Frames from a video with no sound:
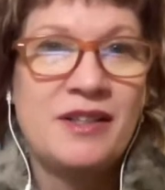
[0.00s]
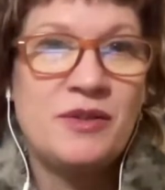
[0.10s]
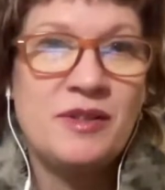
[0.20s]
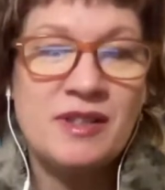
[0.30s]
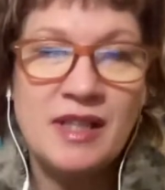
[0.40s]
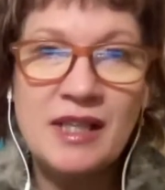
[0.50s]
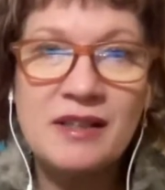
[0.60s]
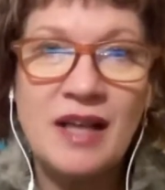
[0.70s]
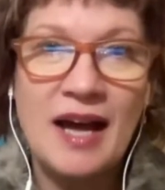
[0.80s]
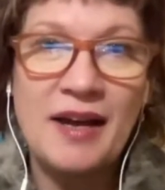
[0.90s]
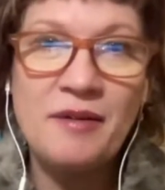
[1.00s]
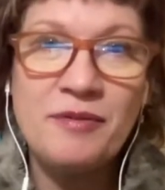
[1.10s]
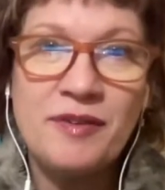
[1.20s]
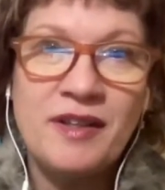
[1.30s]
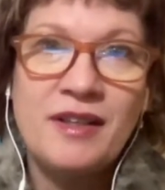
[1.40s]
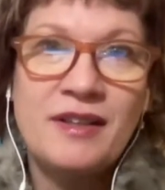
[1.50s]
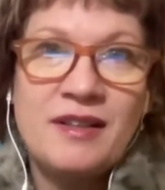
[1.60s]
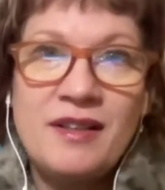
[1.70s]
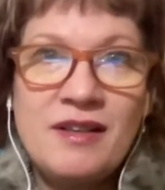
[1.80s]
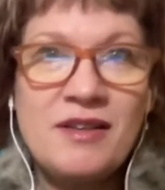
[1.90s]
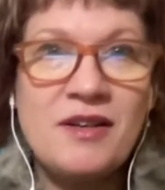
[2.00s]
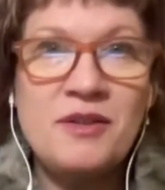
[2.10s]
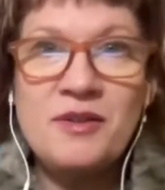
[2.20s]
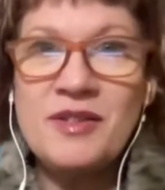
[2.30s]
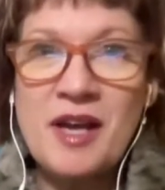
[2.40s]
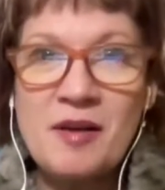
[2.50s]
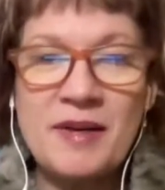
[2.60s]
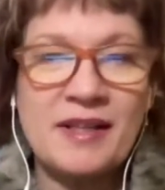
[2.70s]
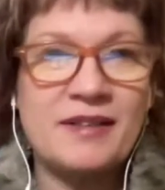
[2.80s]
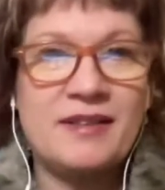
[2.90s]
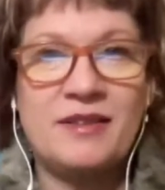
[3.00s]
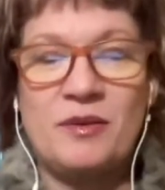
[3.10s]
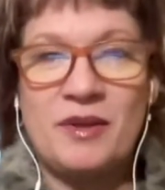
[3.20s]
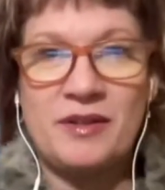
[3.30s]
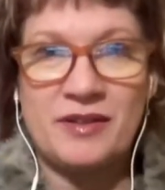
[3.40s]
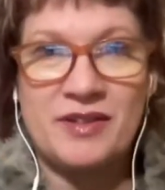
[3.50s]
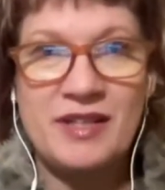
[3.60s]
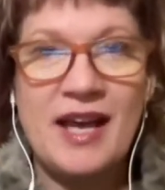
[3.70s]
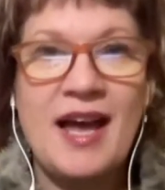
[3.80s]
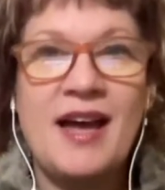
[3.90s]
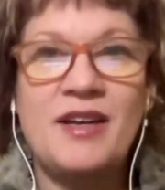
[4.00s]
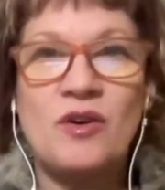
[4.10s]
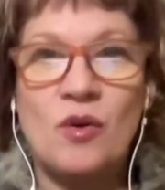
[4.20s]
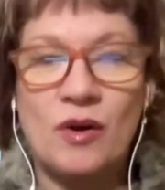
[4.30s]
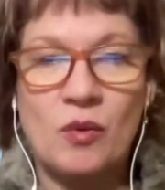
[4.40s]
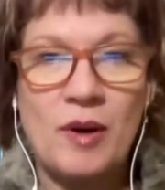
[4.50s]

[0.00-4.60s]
doing something live, you don't know who's coming. So whether it's that or a